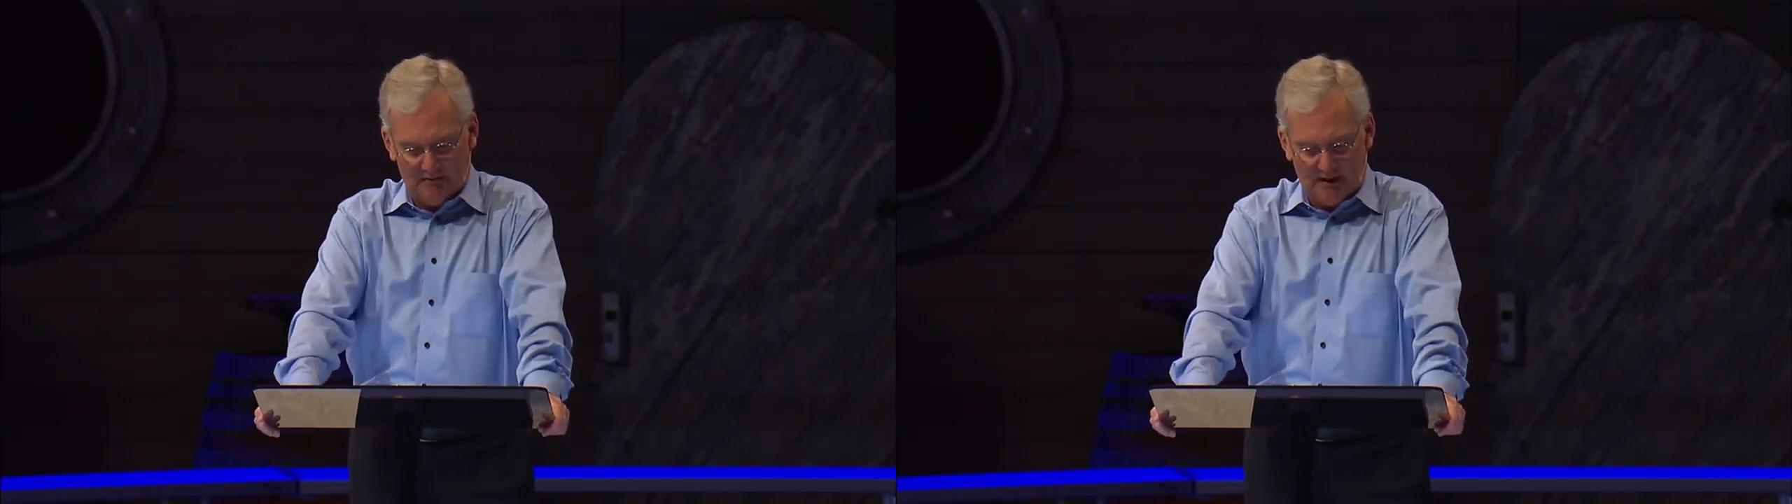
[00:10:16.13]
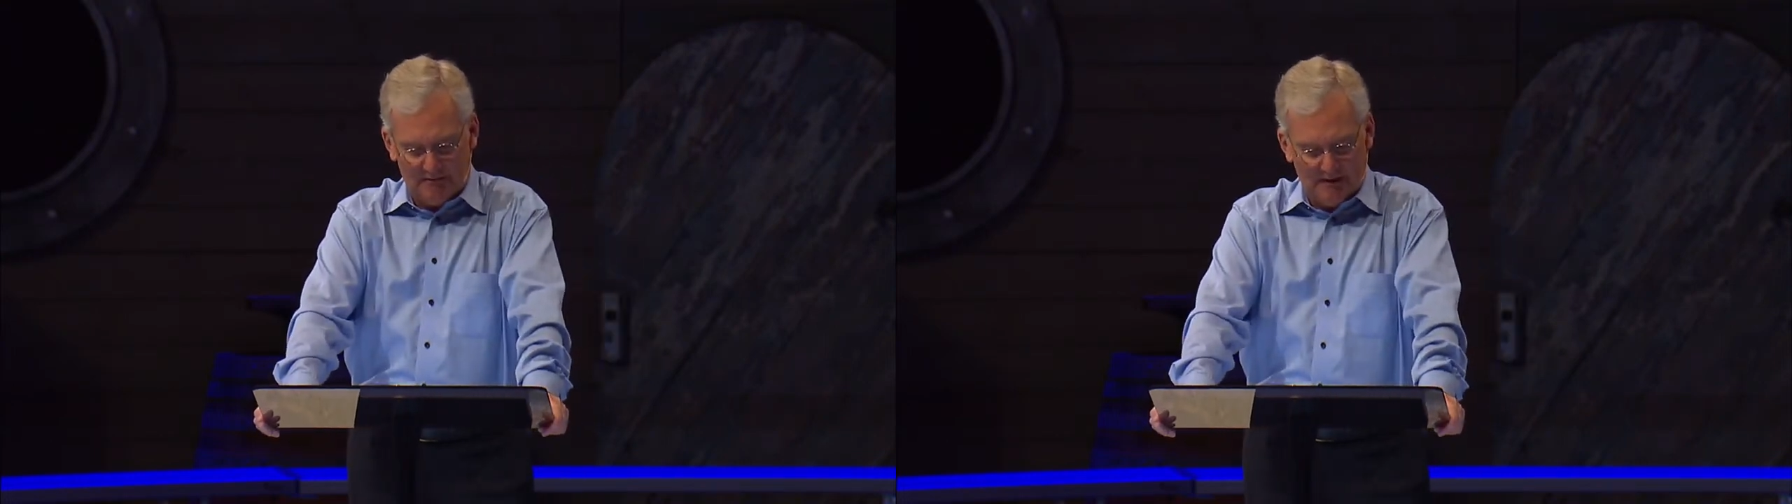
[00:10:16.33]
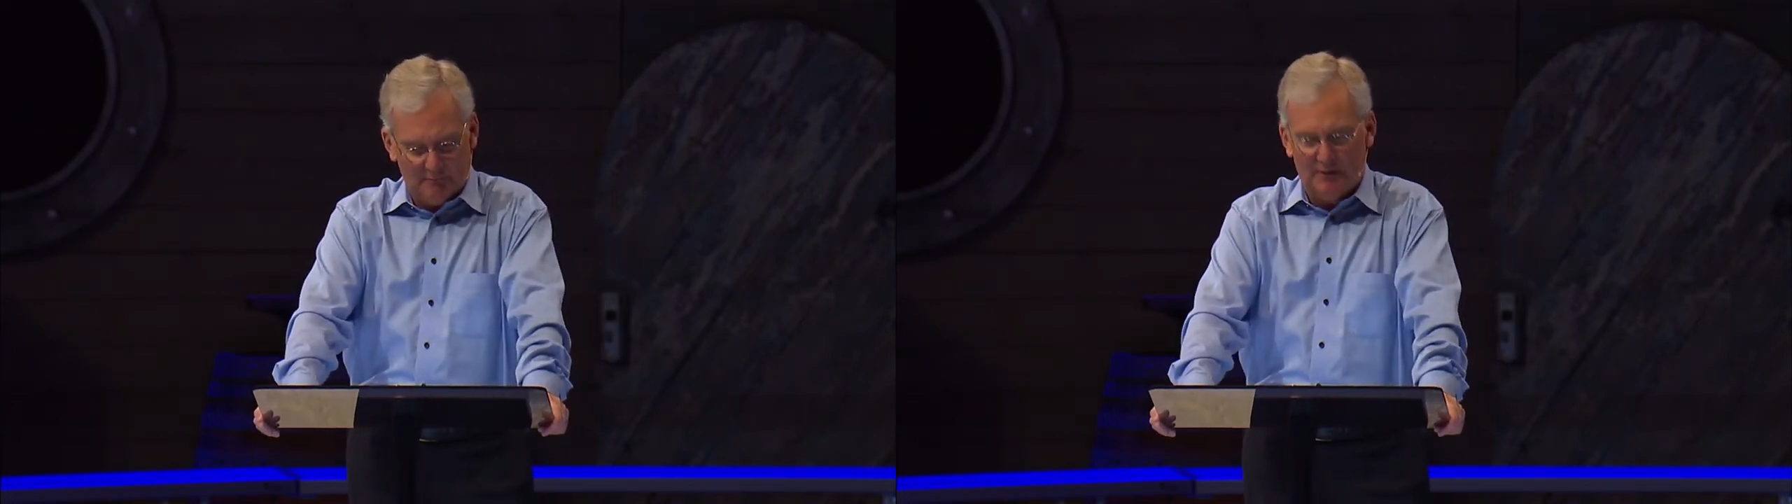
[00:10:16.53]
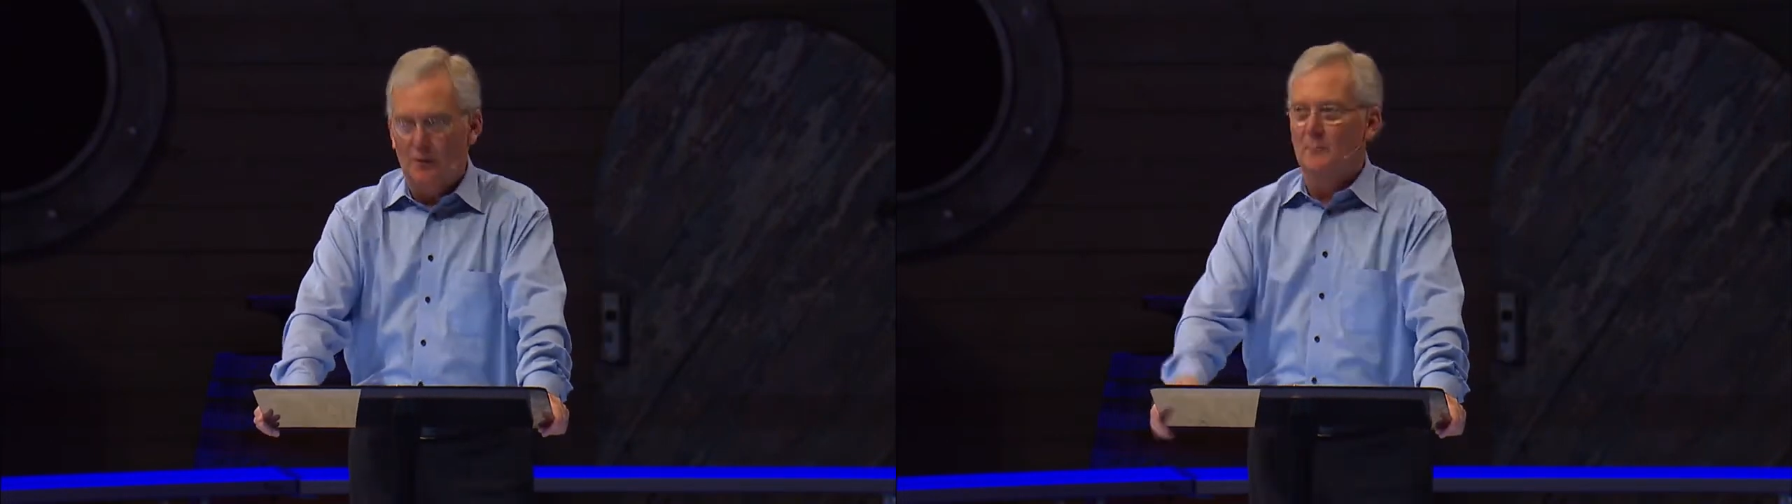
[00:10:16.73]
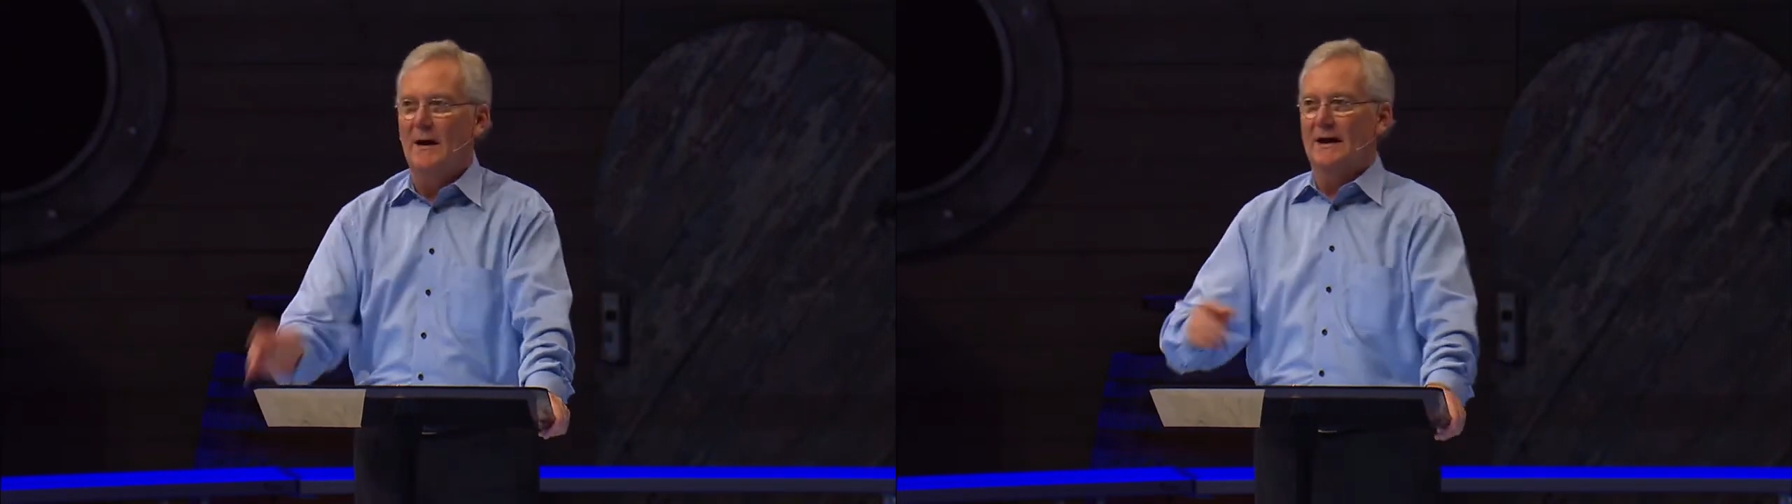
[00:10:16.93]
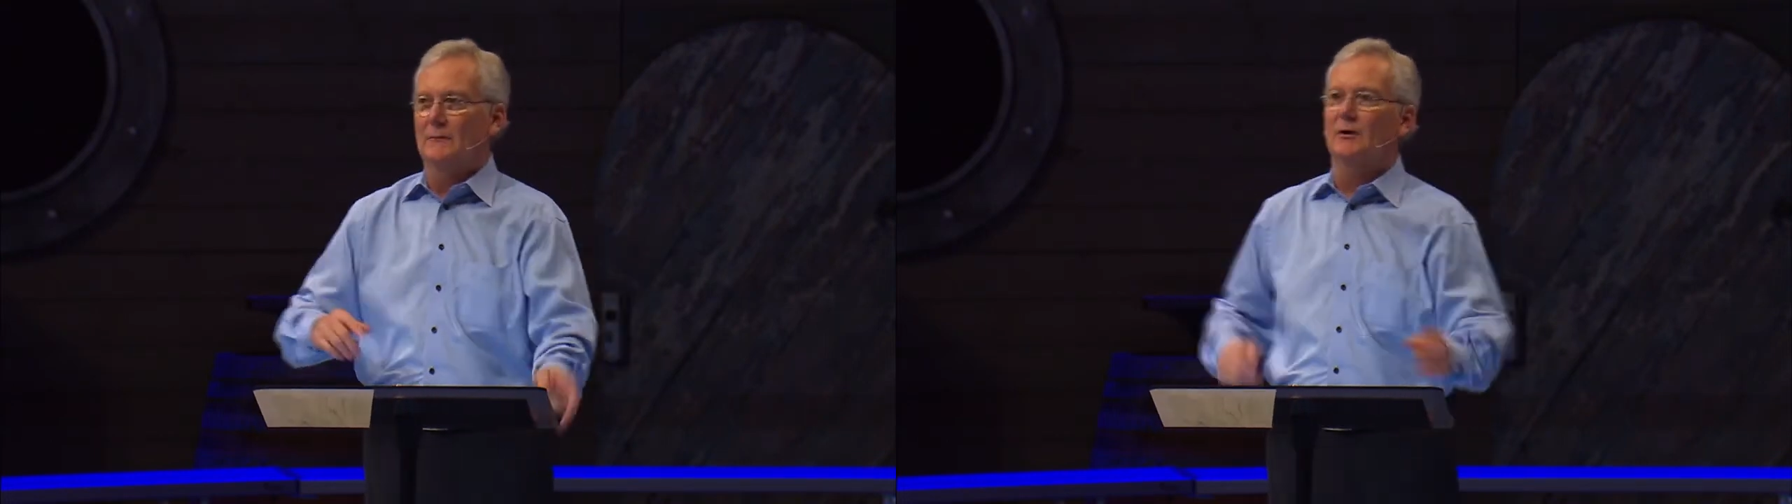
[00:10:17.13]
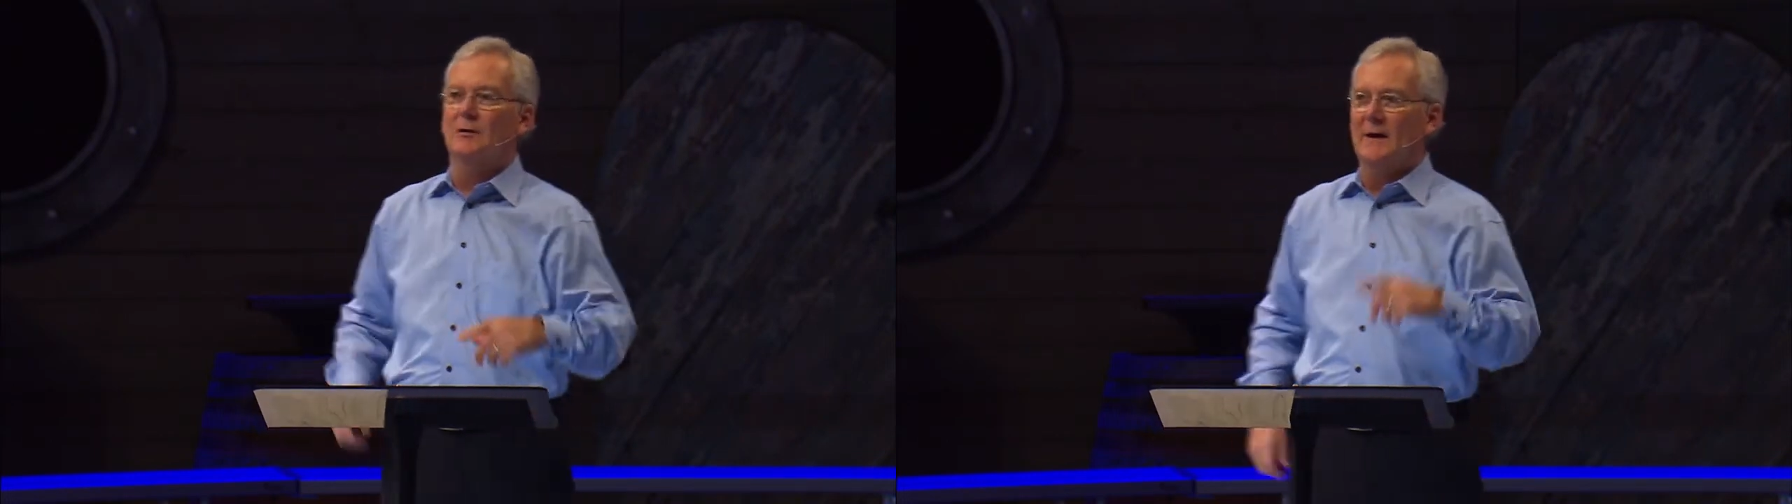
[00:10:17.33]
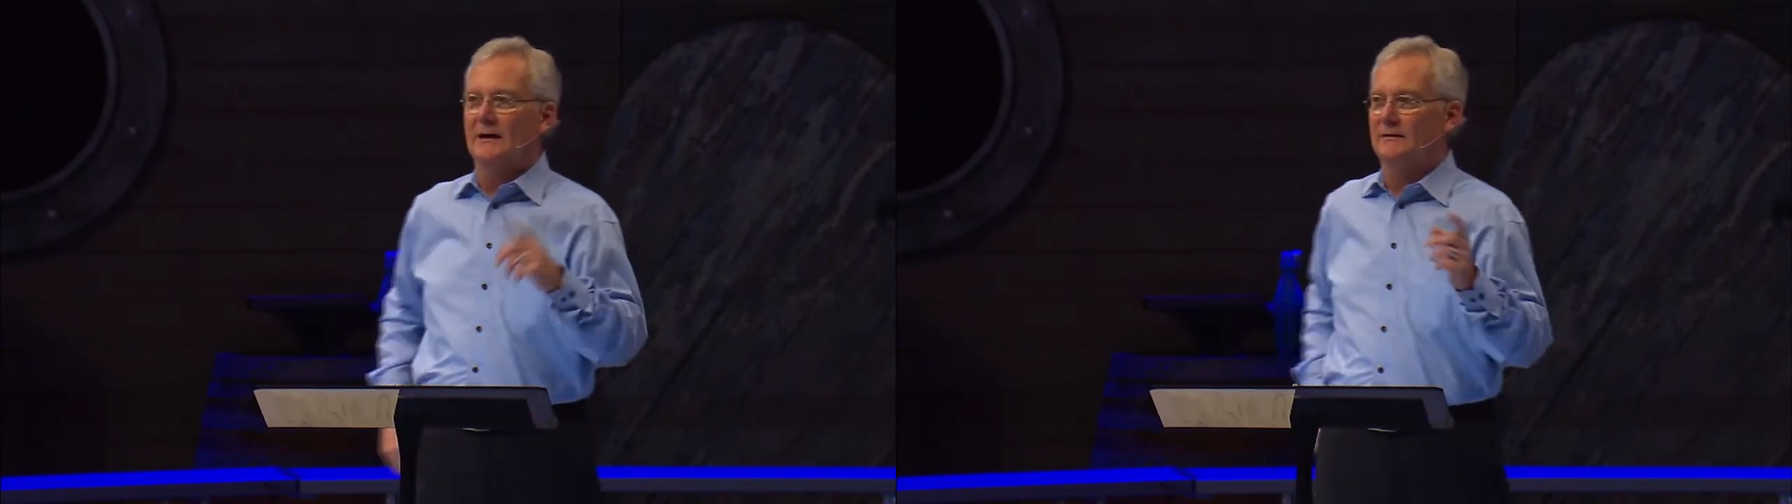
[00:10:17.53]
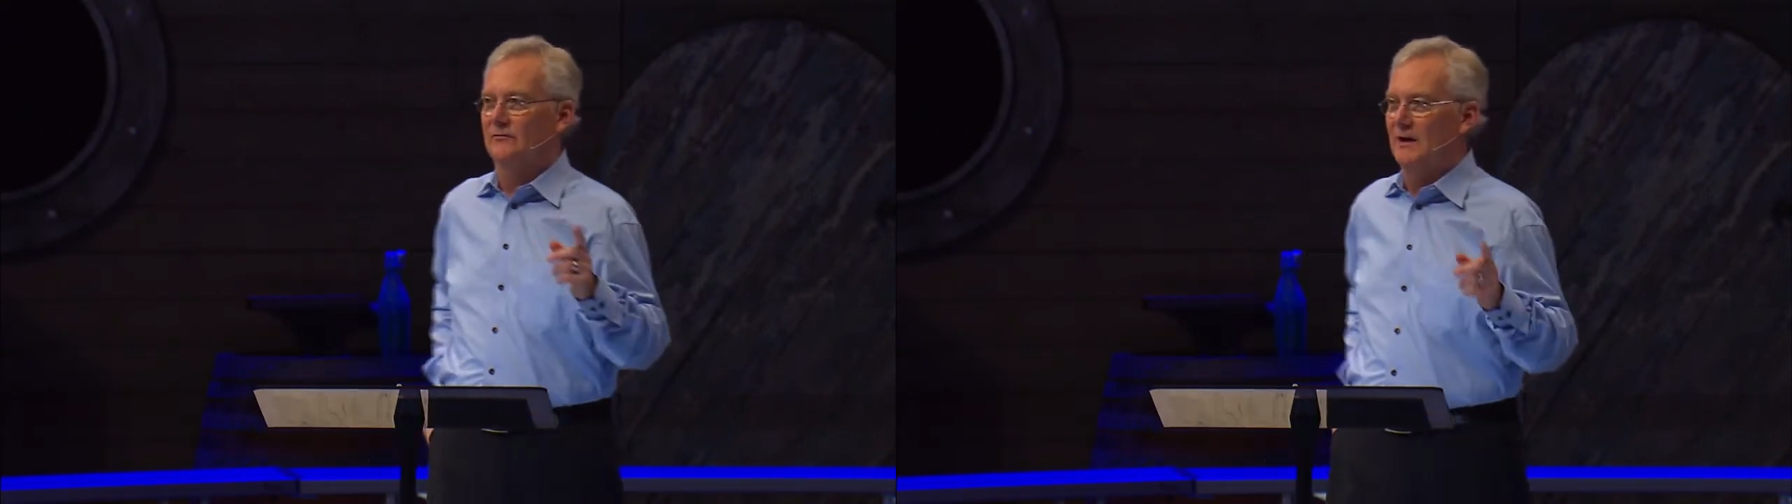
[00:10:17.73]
I want to go back to